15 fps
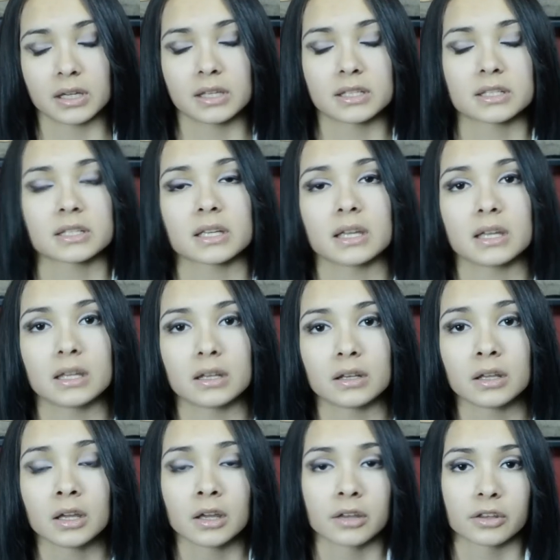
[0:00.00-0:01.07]
it's
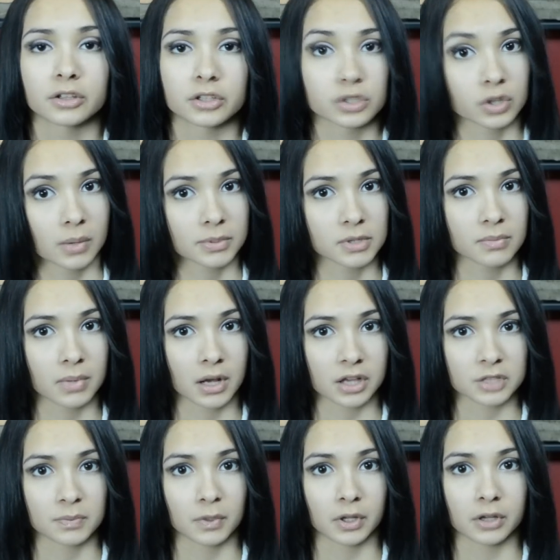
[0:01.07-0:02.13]
in the description
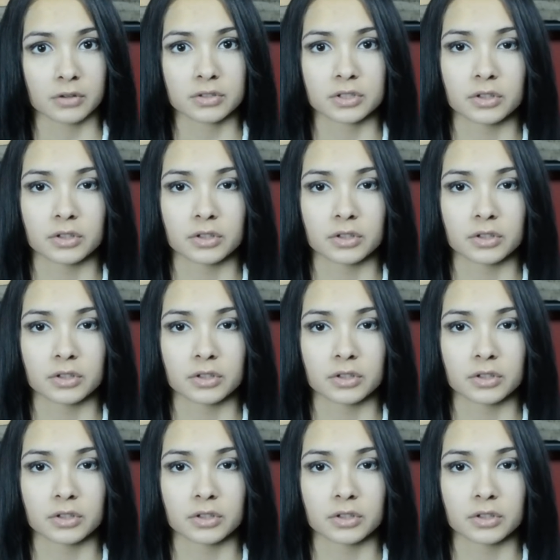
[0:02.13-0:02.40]
box below,